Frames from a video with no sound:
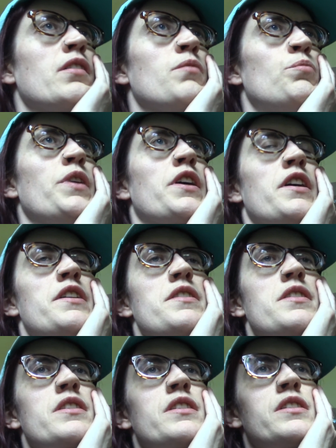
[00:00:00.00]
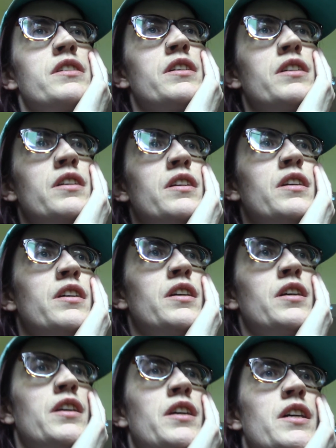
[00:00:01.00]
because
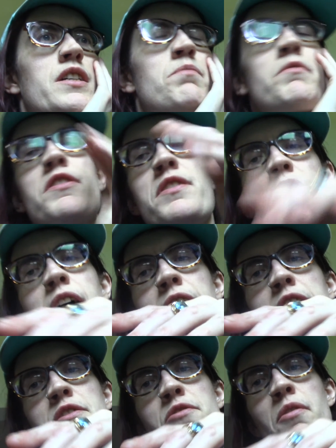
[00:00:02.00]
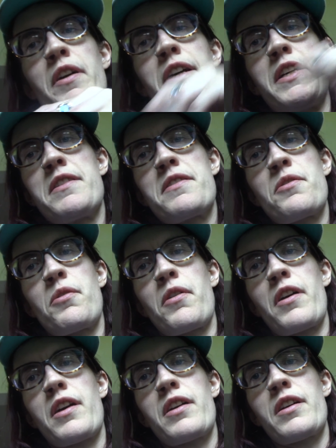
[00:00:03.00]
as much as I enjoy
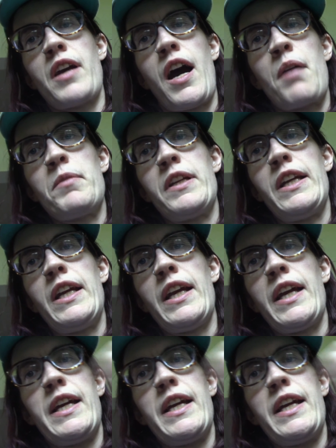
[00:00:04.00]
insult comedy,